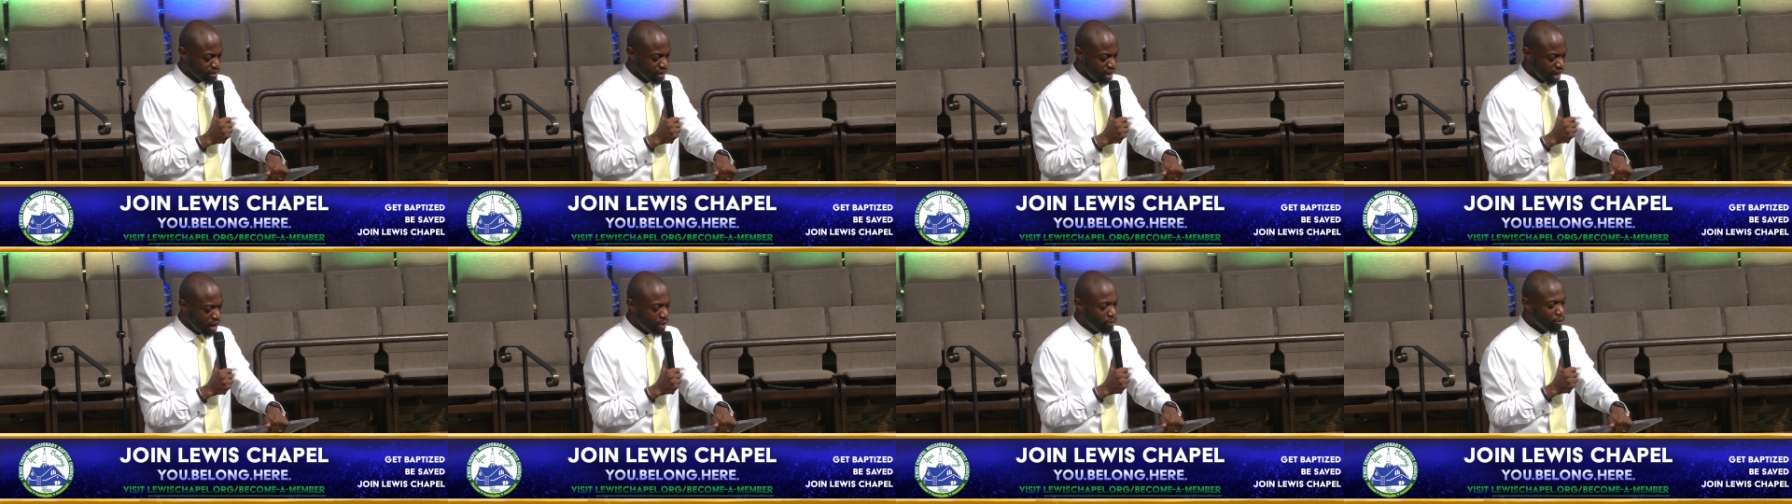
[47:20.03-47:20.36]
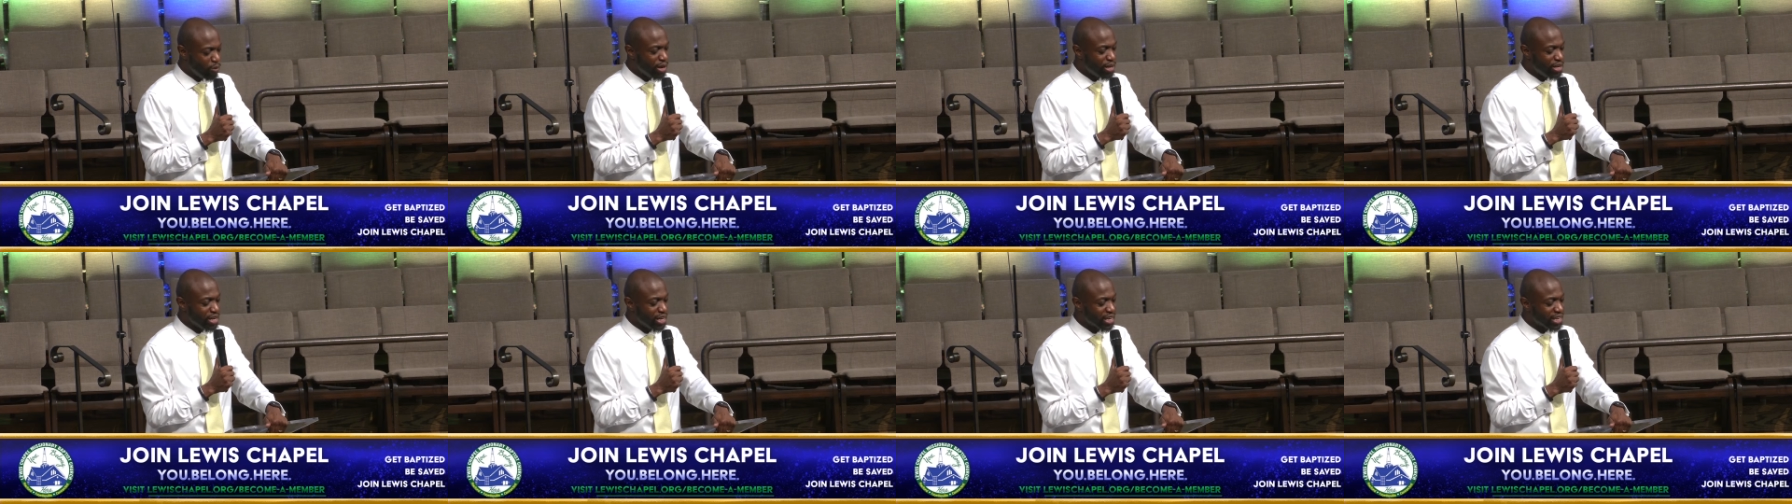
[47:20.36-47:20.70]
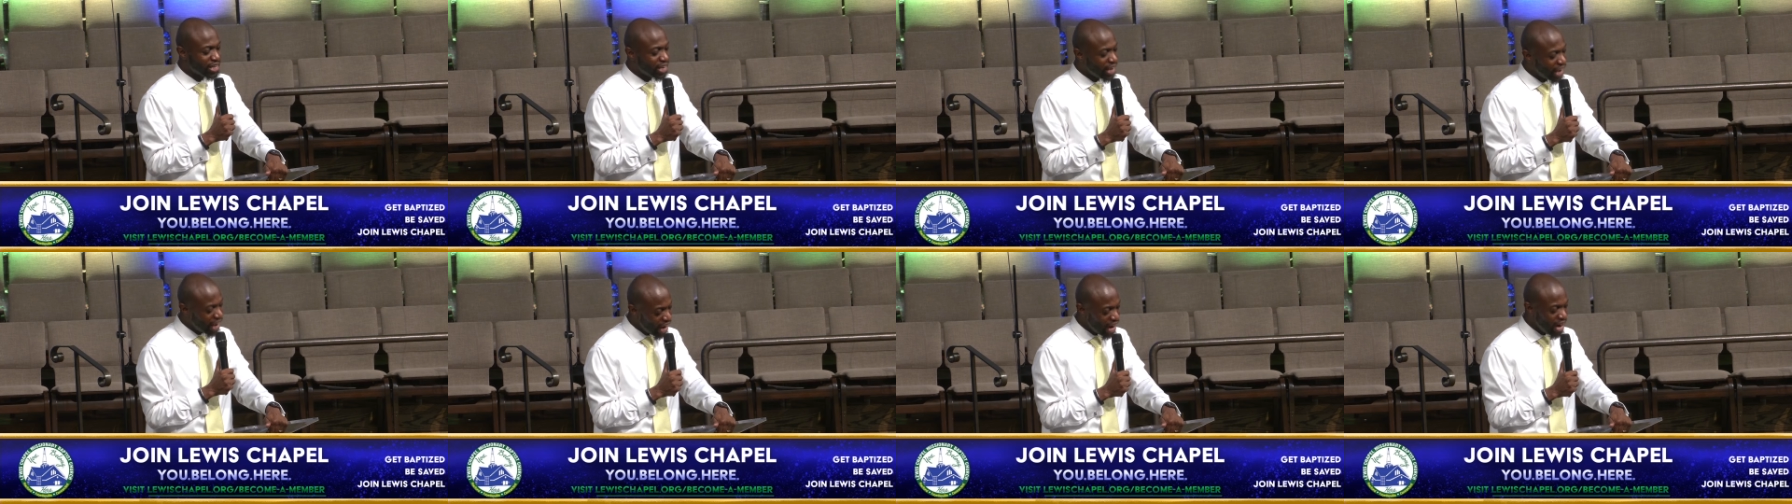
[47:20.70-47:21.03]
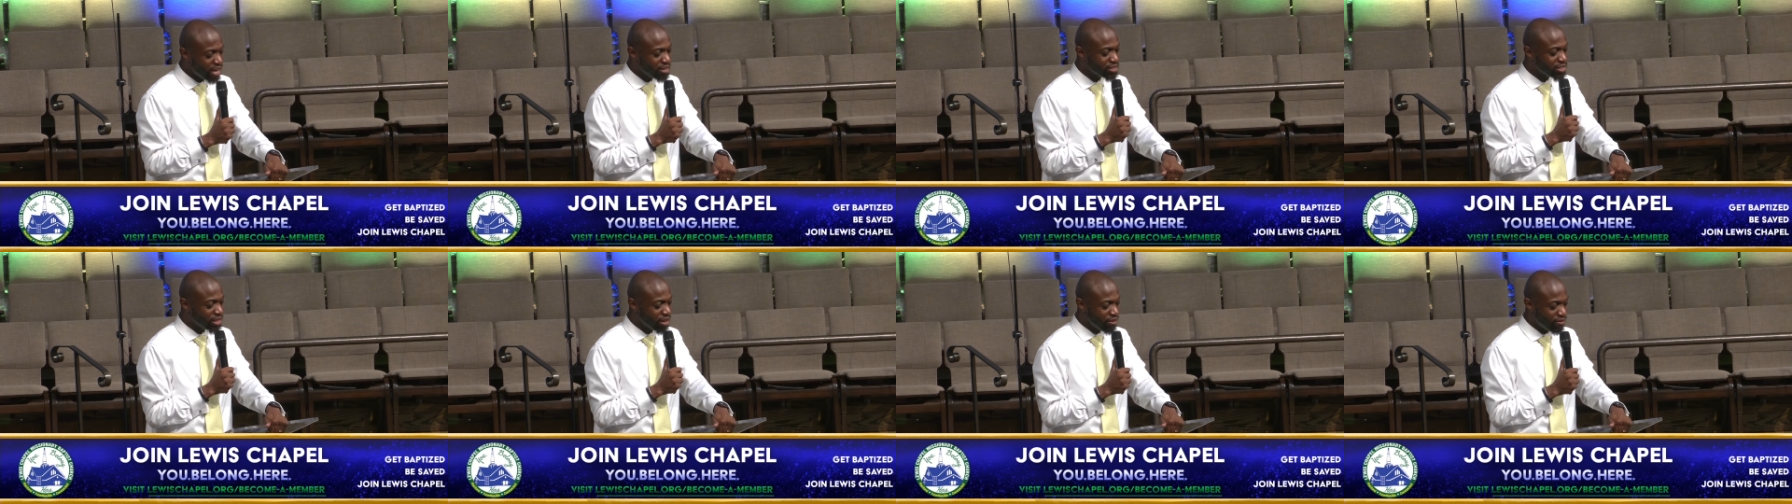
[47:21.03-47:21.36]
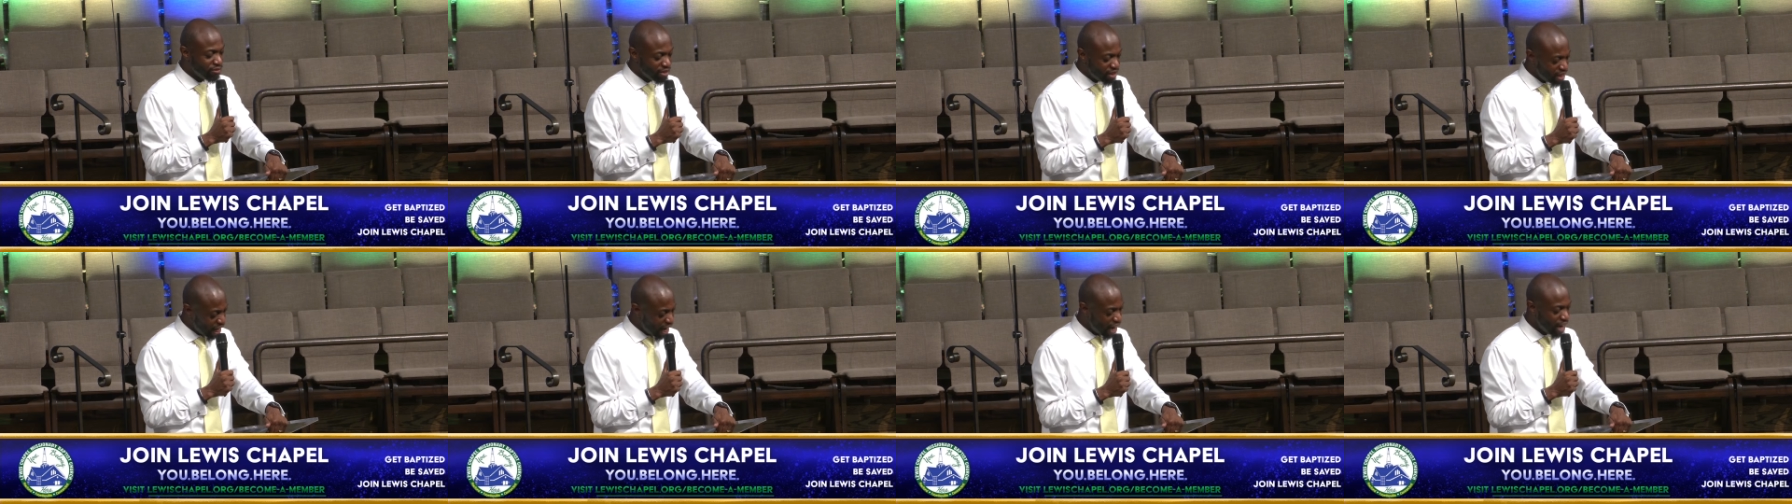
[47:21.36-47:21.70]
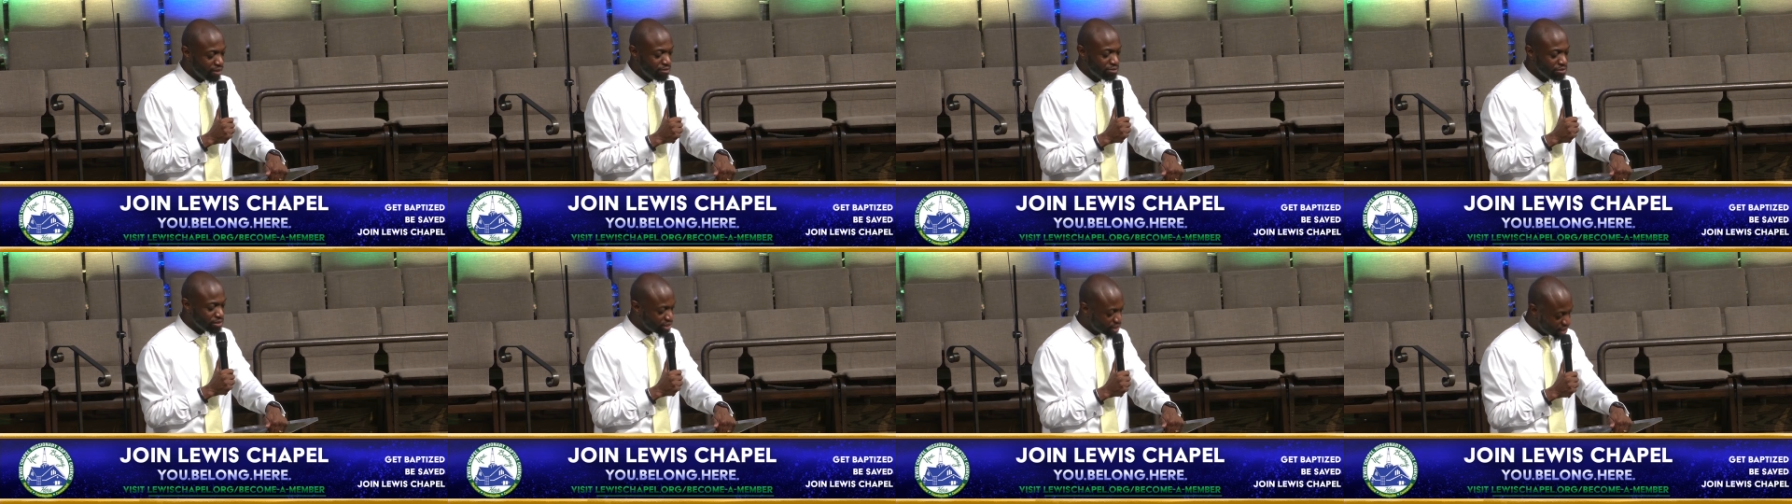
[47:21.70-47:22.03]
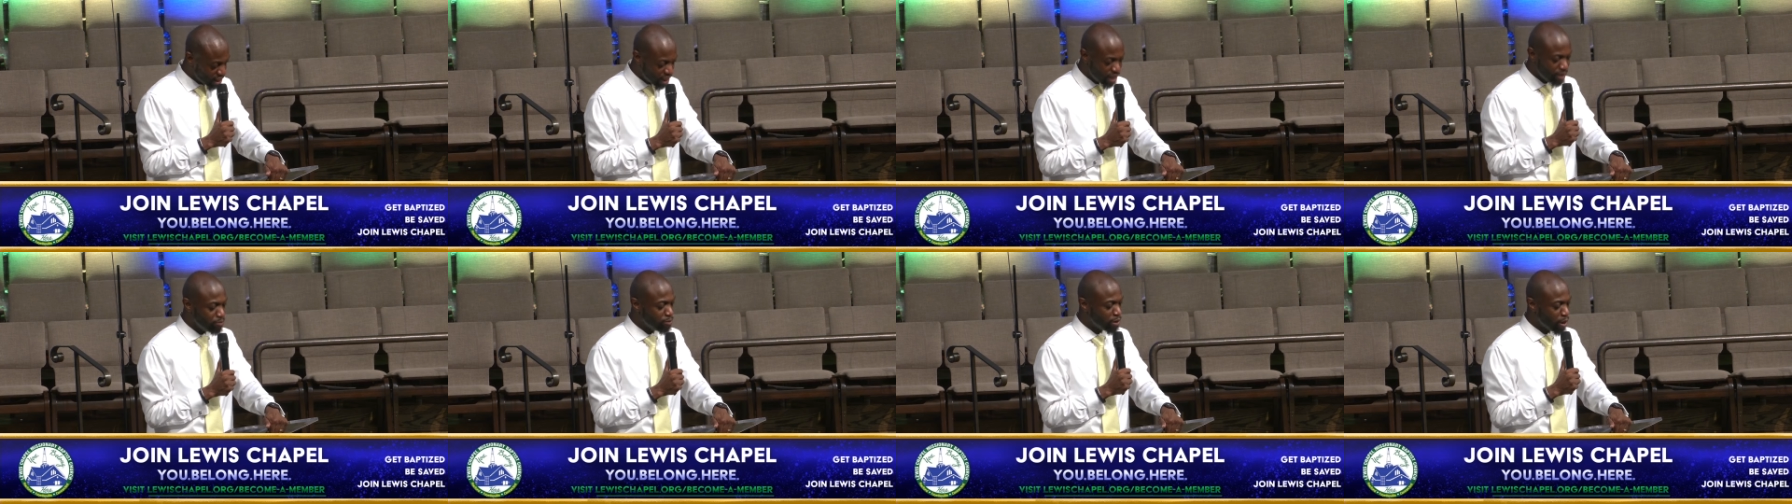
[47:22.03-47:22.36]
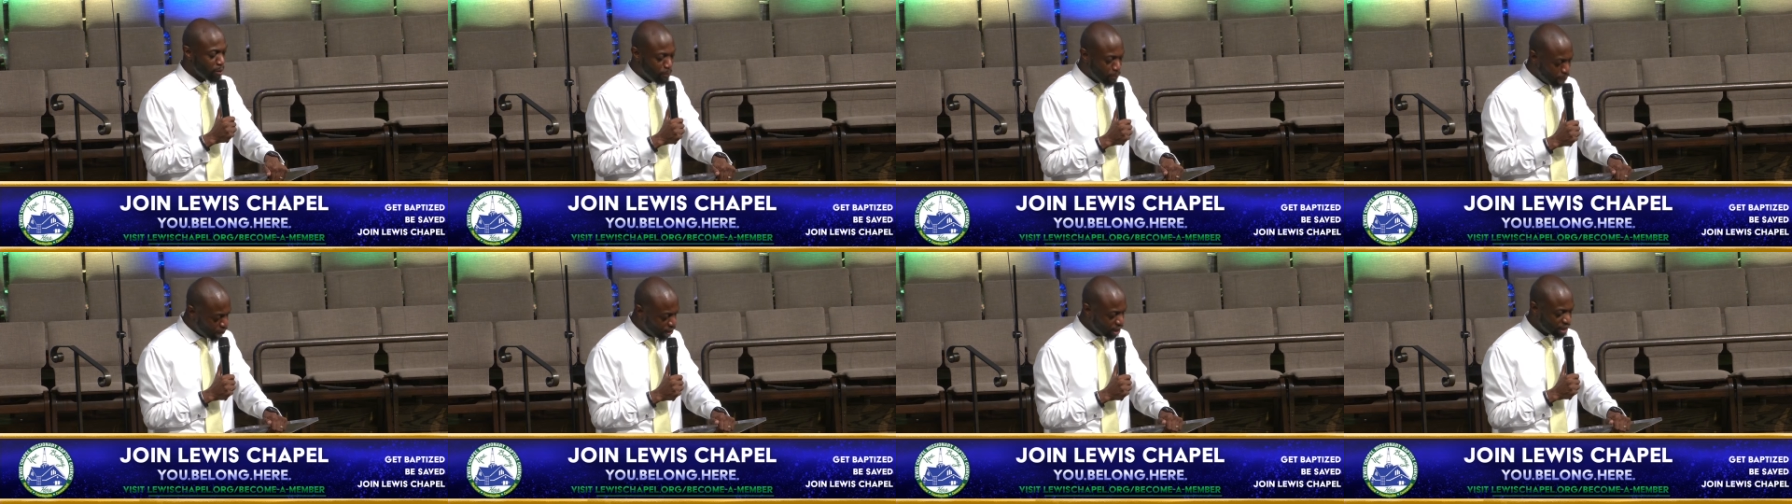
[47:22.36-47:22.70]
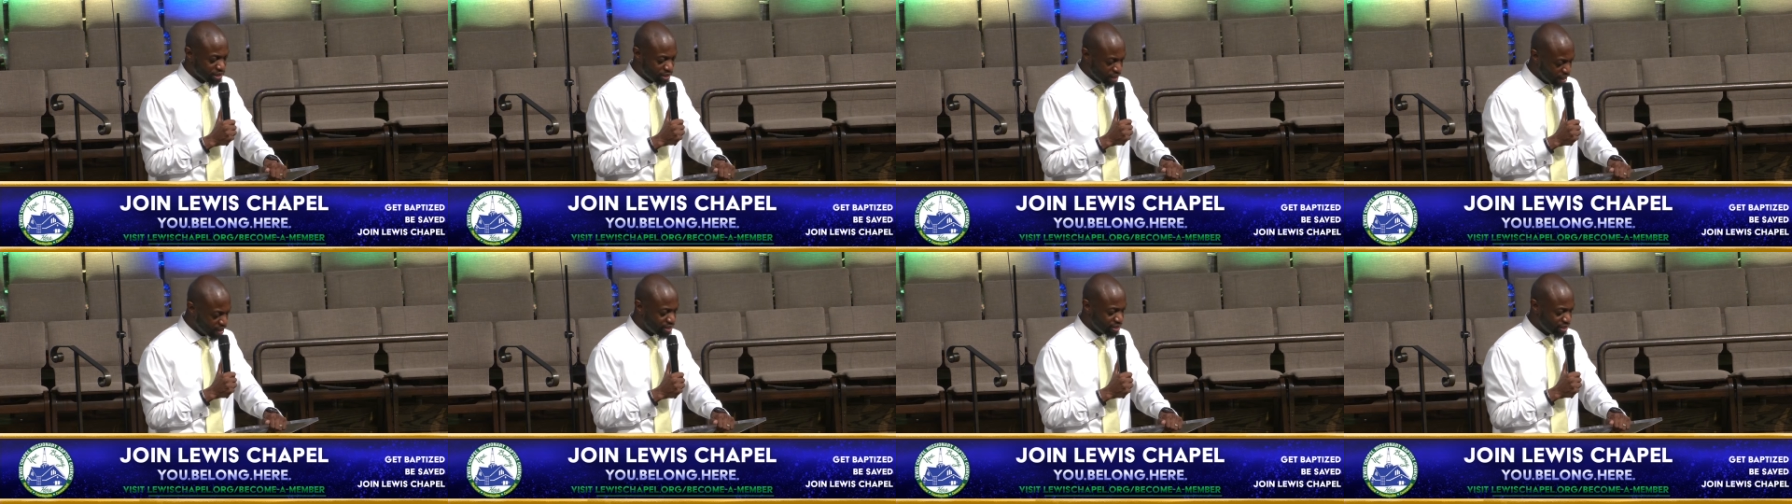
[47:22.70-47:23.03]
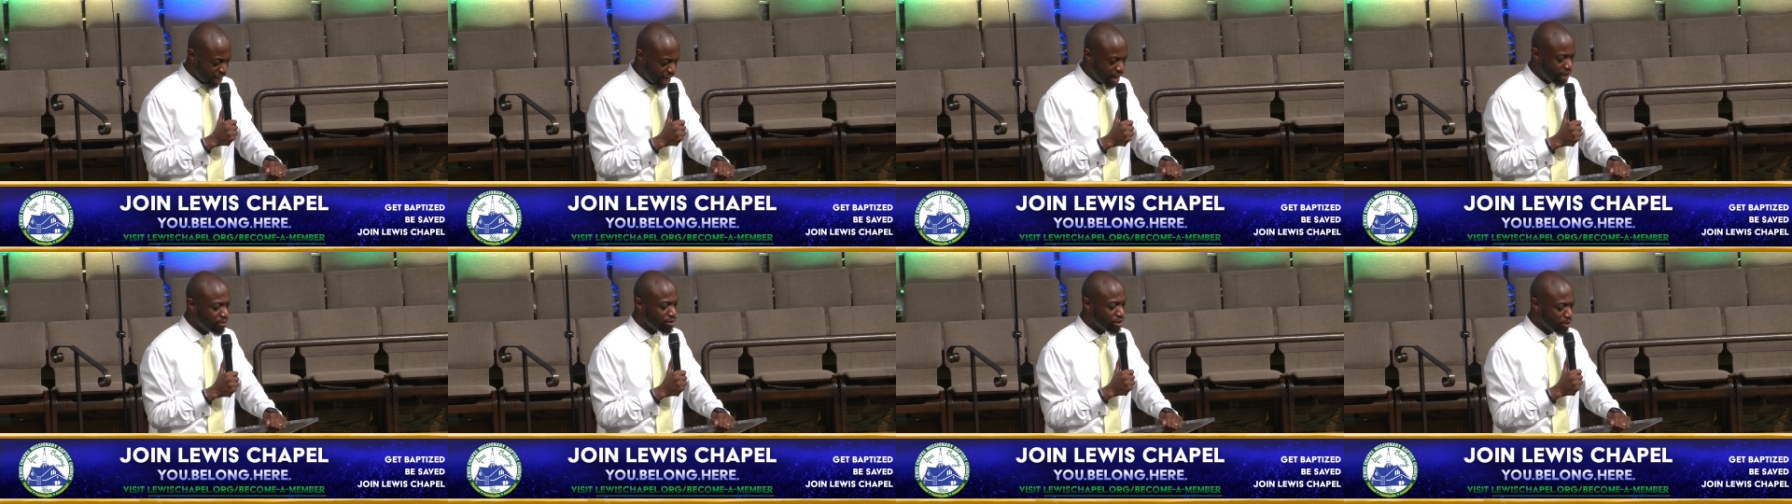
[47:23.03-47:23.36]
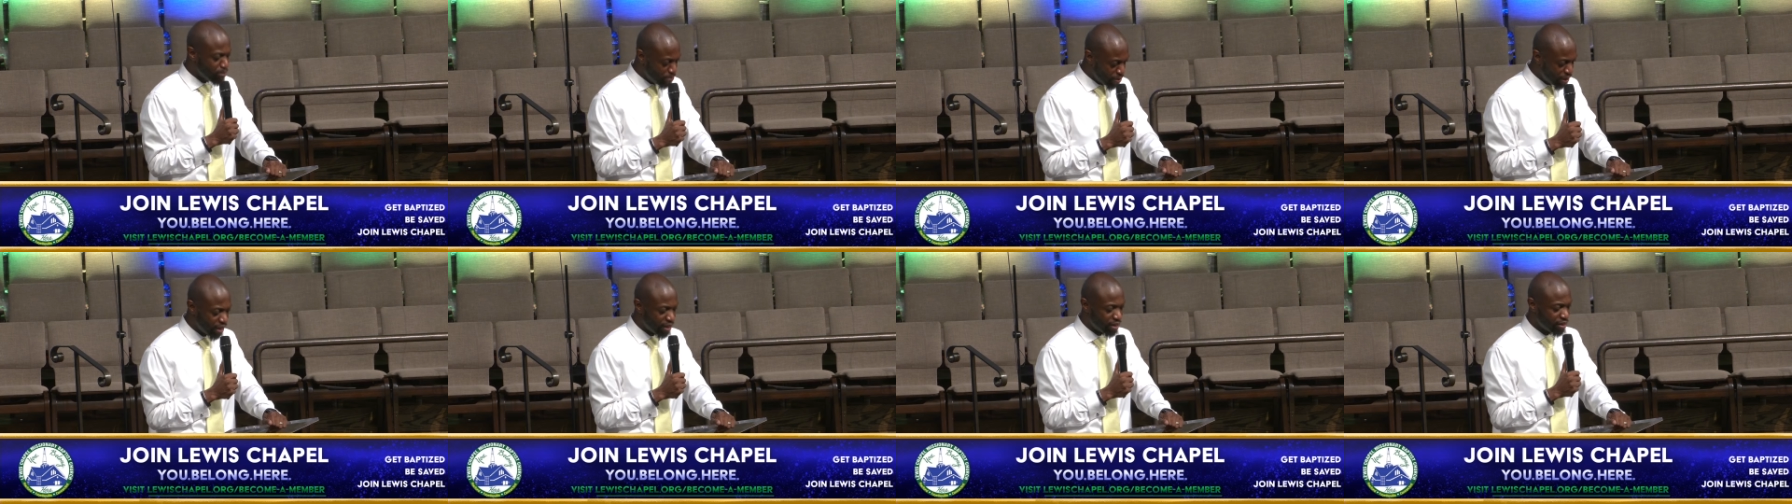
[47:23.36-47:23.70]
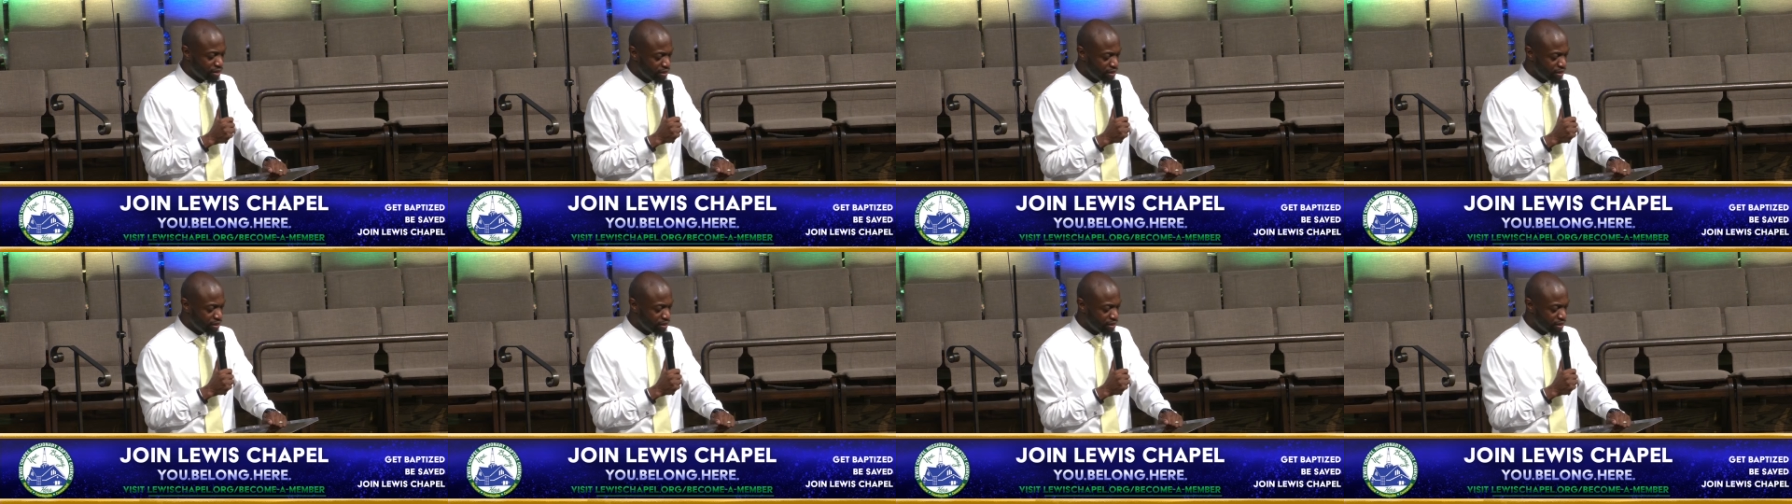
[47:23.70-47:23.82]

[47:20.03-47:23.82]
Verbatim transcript: And when the cares of life seem to press us down a bit,